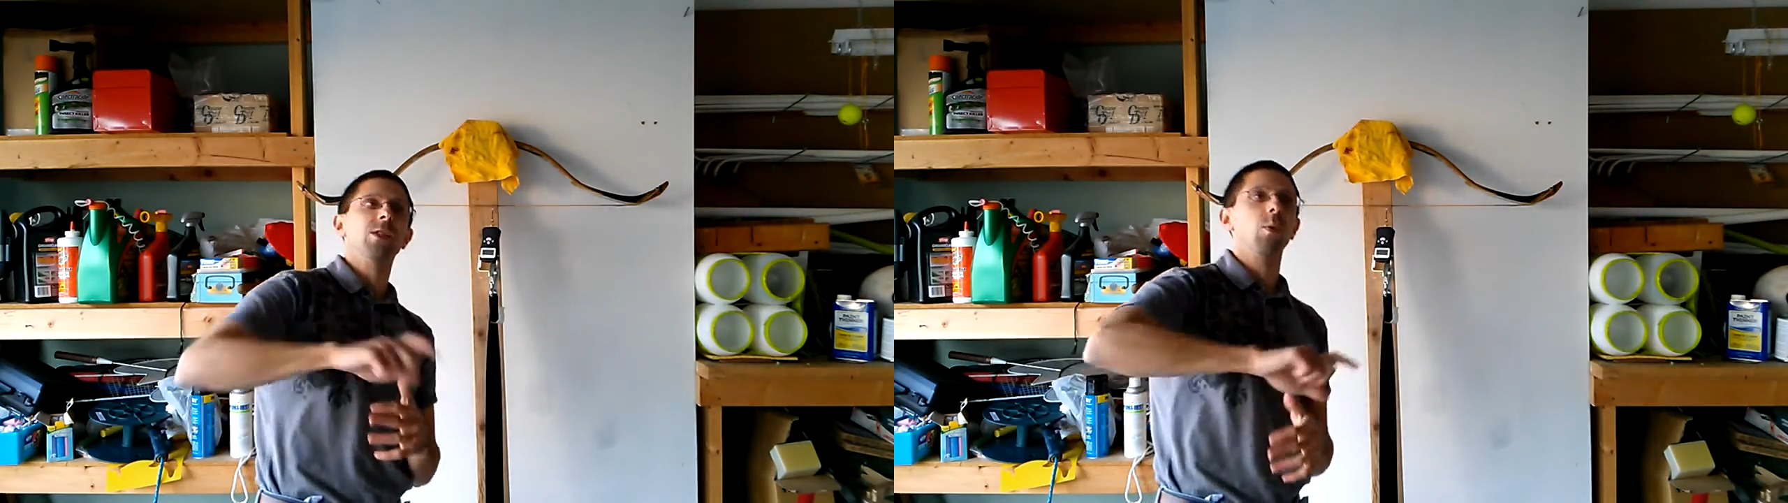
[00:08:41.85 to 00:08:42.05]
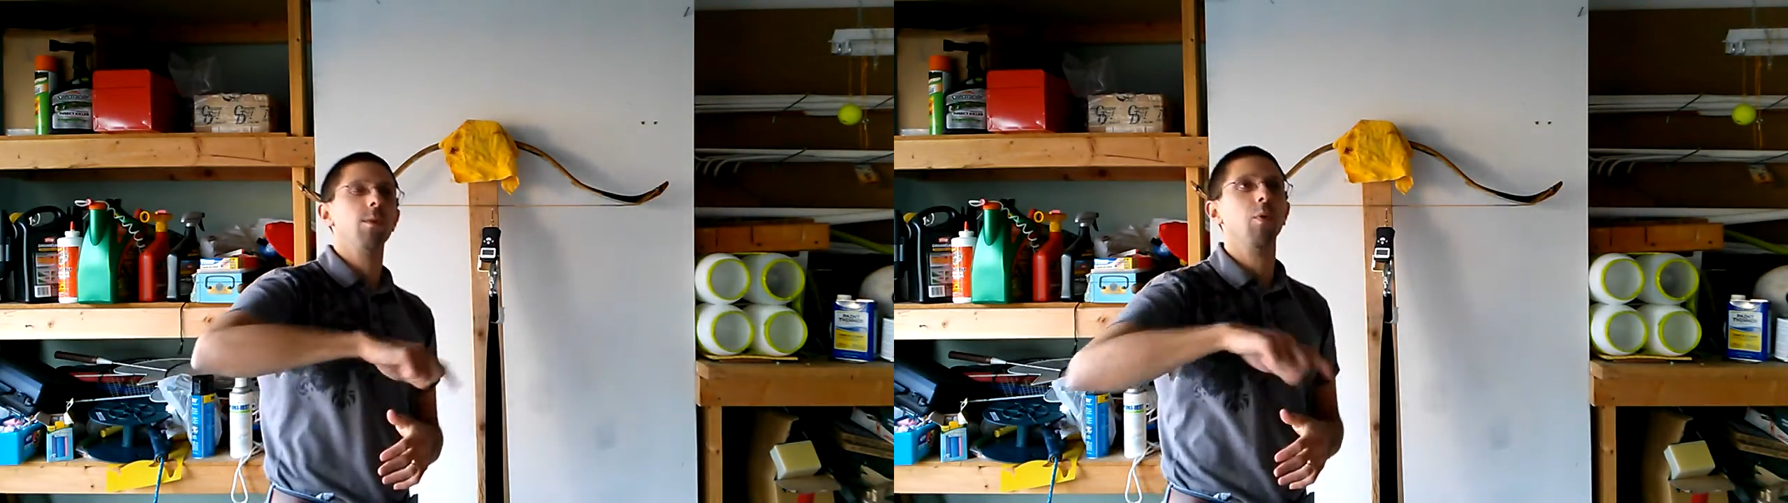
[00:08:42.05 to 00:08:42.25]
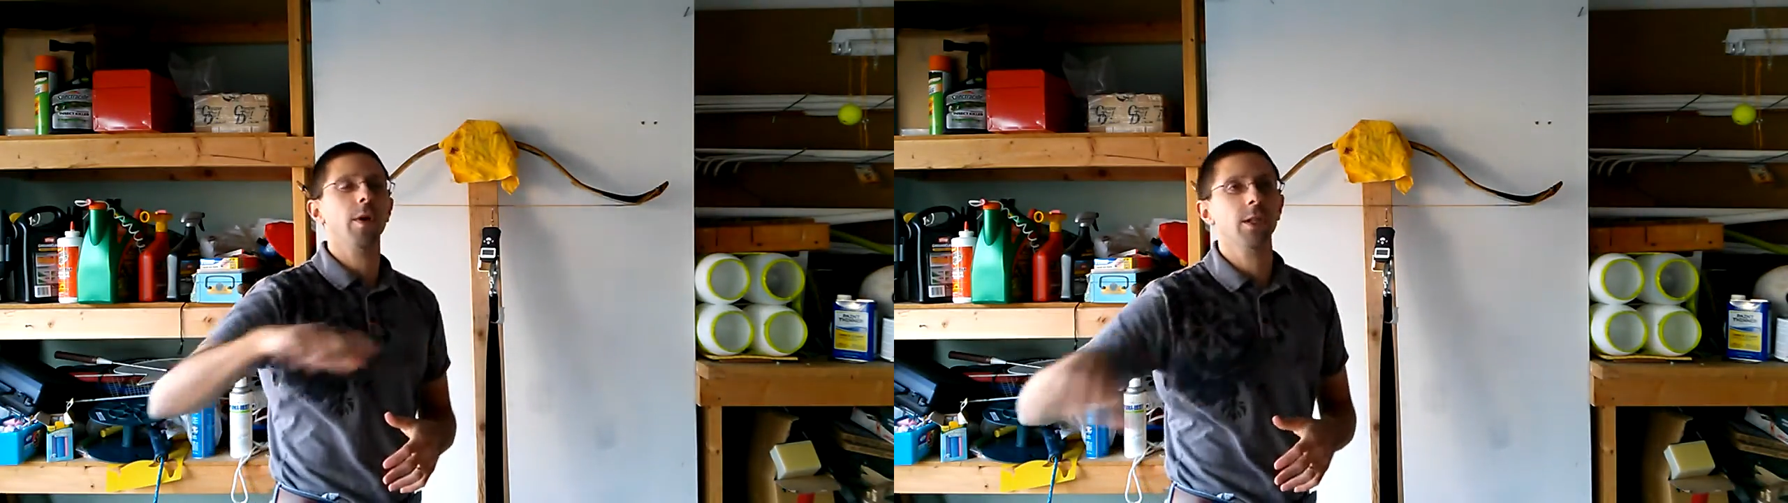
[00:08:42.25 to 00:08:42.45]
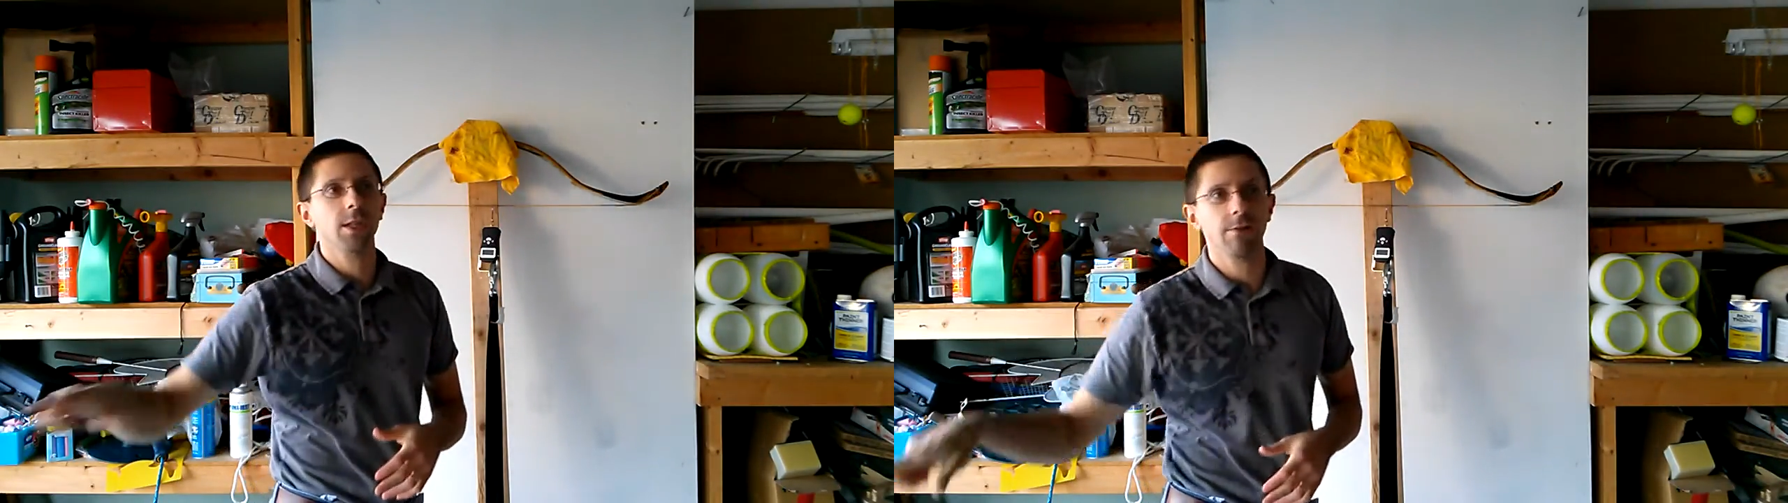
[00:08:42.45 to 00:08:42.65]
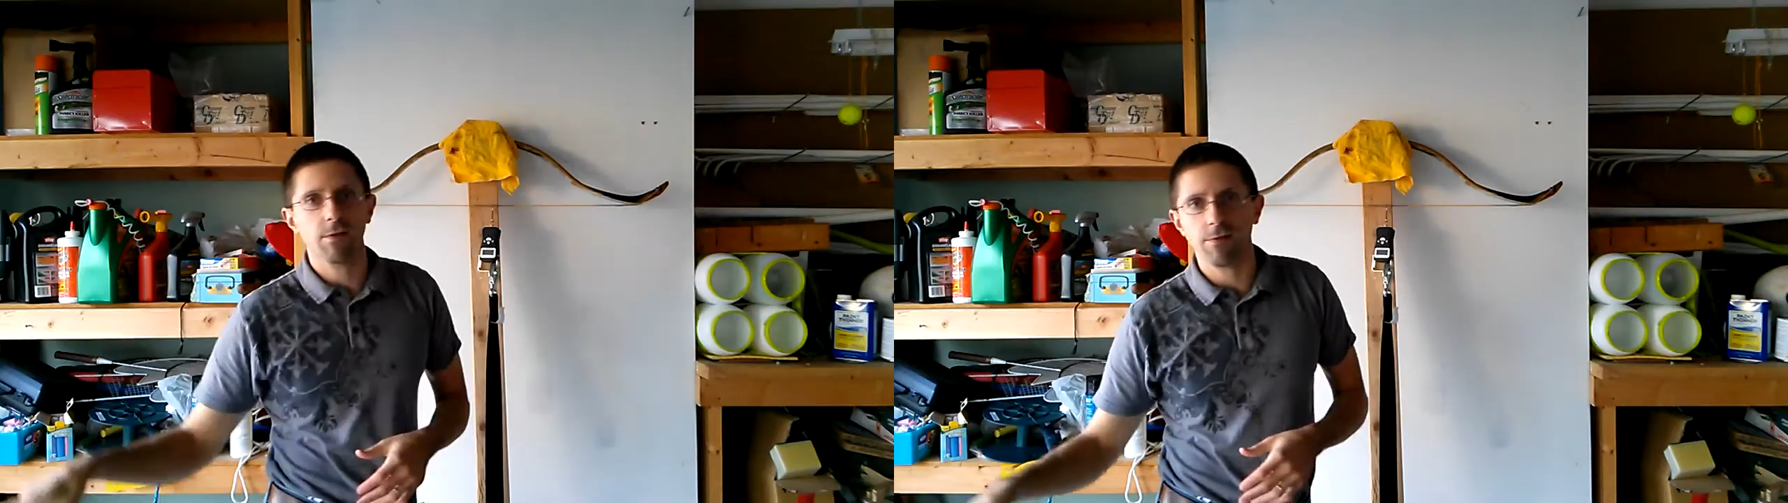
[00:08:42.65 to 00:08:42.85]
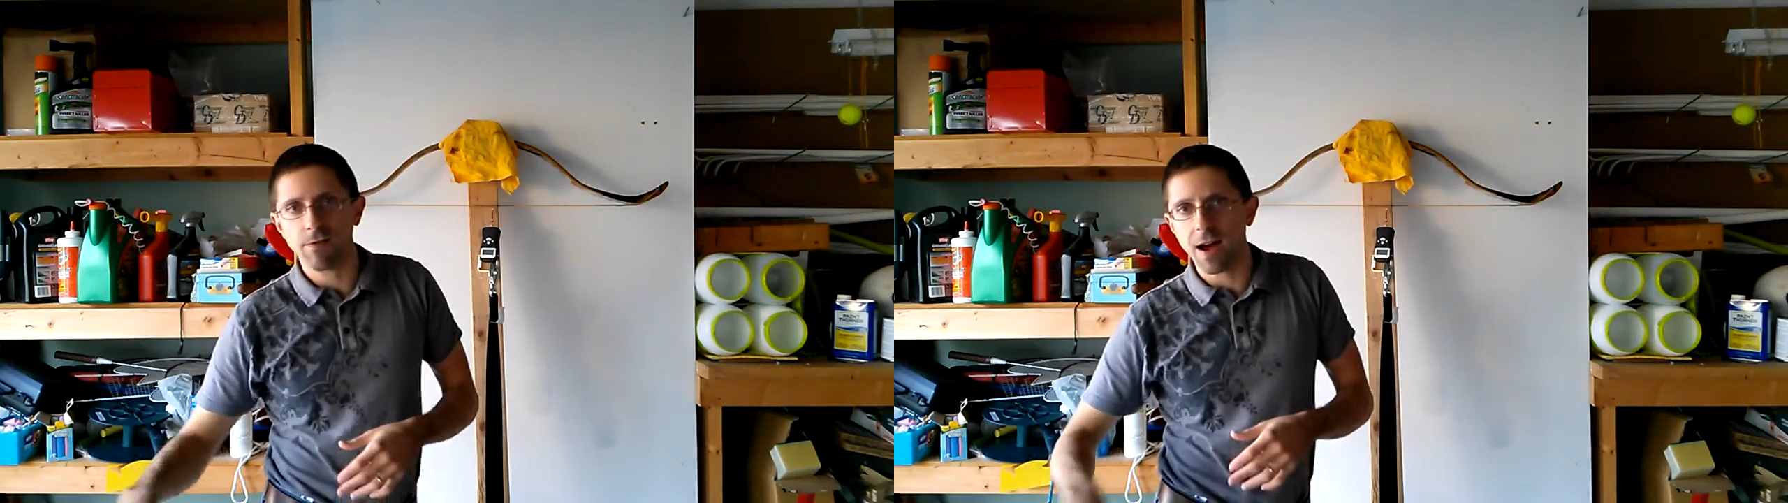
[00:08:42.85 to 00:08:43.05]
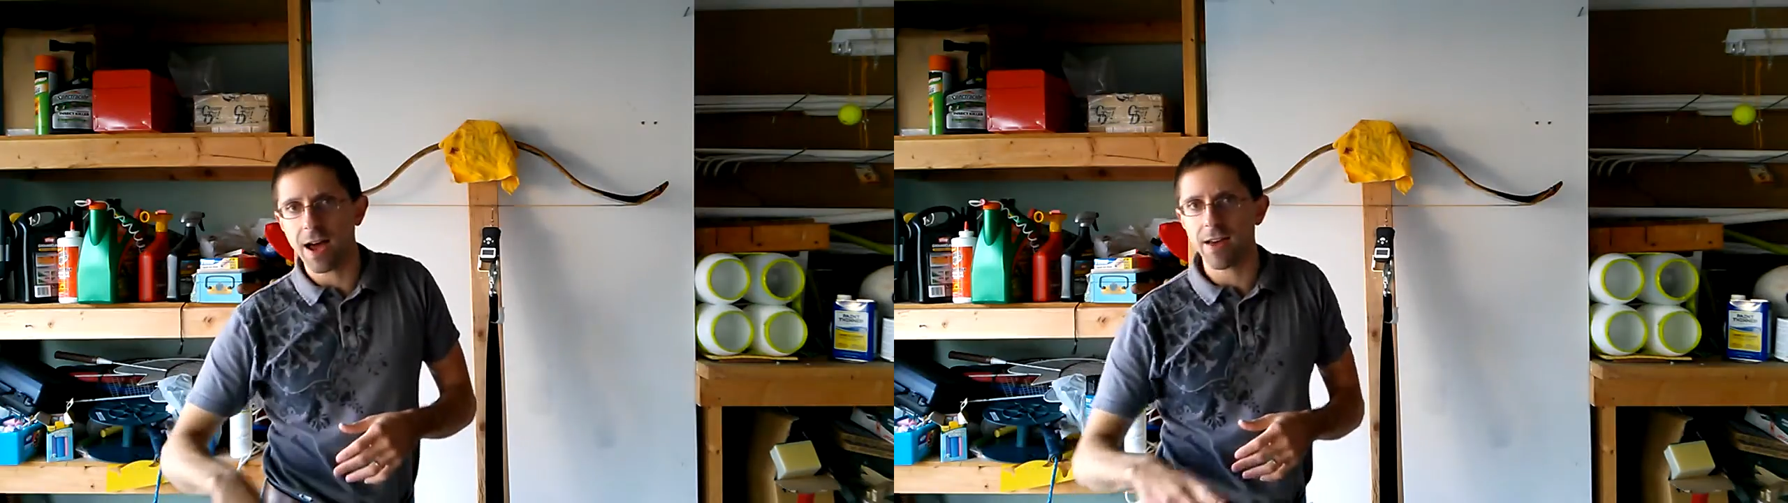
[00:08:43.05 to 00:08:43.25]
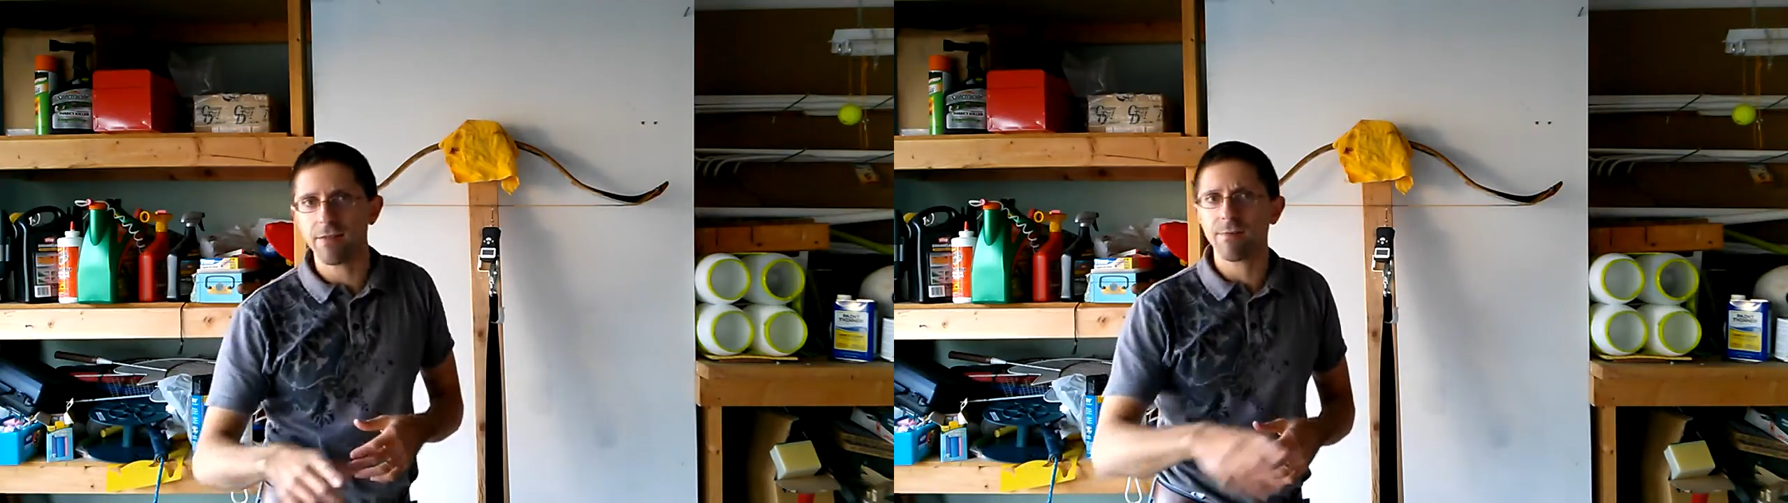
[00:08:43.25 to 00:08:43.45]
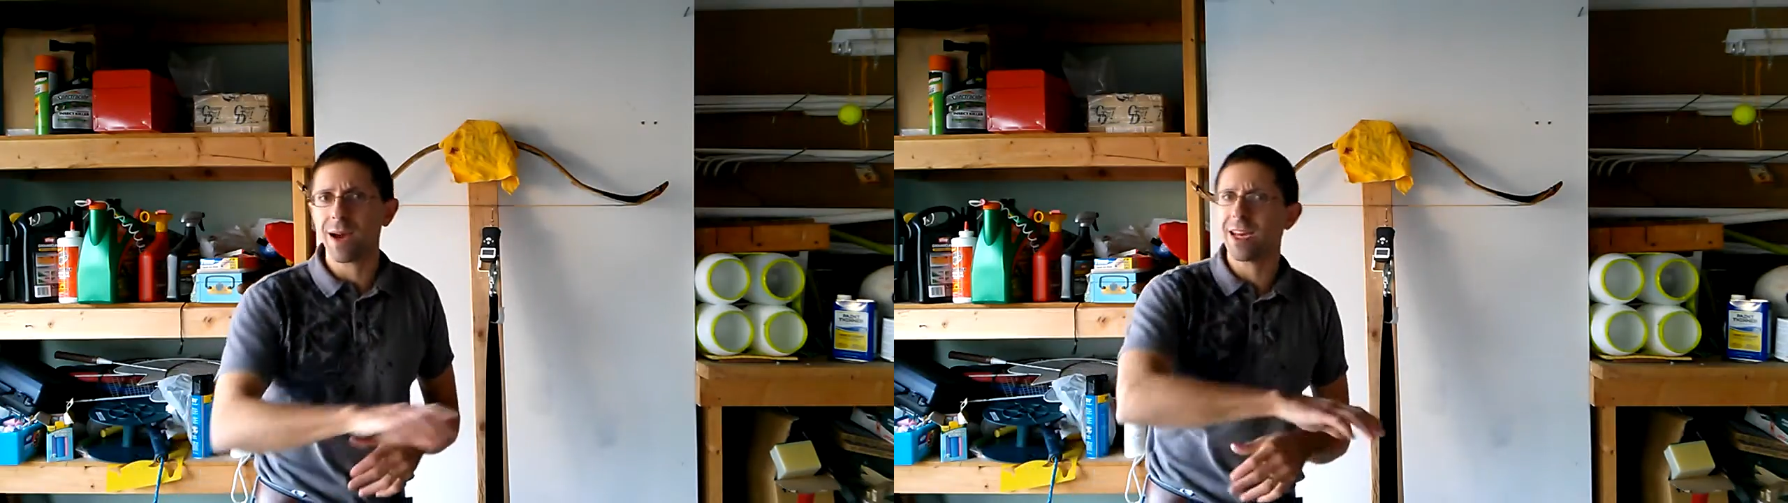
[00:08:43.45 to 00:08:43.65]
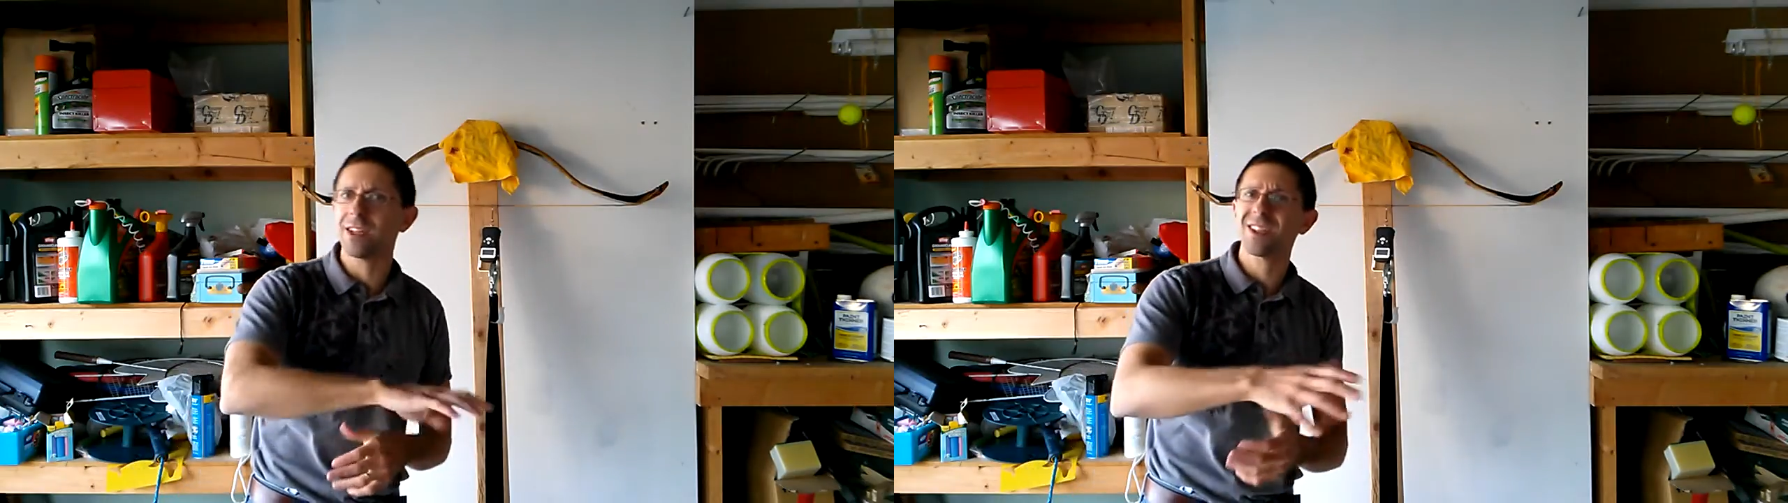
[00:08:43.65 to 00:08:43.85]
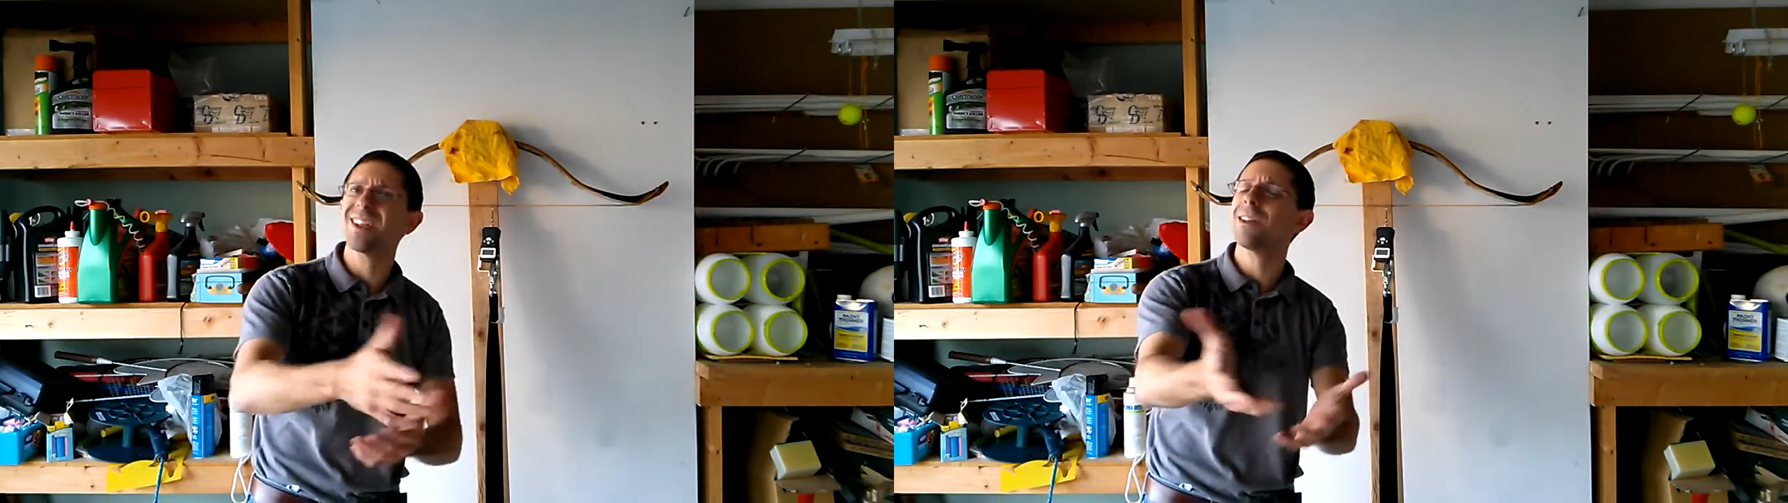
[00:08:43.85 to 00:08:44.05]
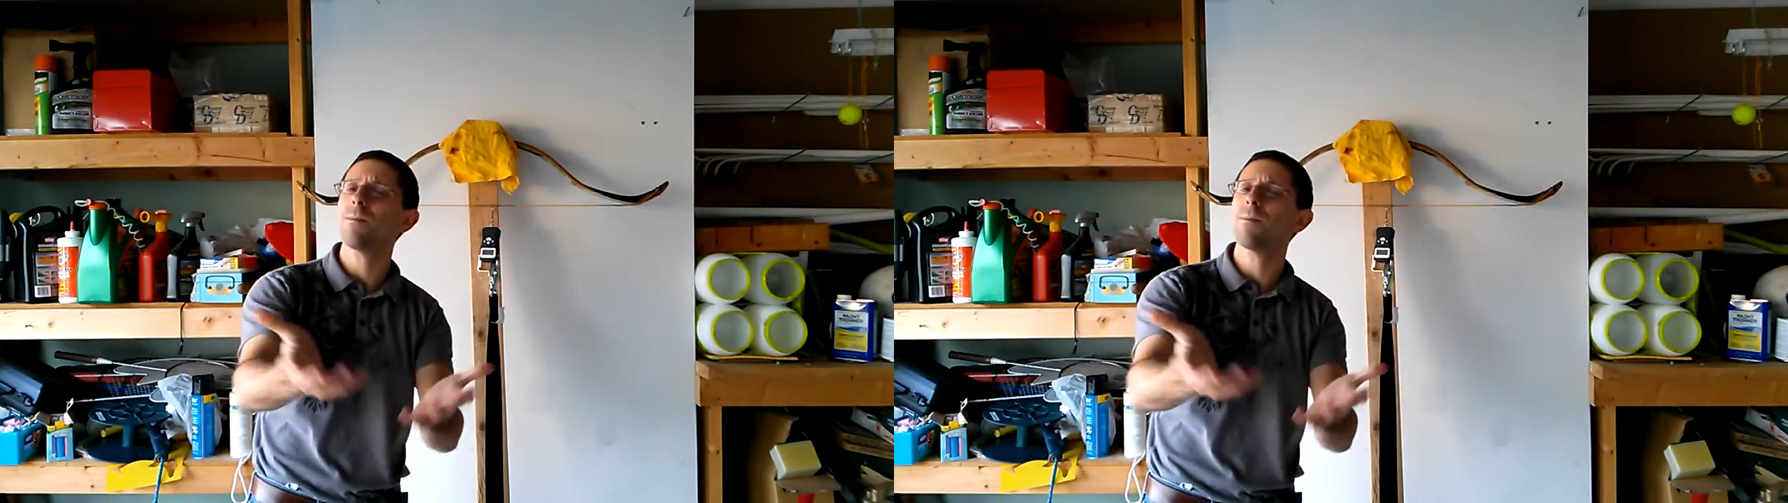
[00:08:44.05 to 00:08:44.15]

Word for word: 1.75 minus.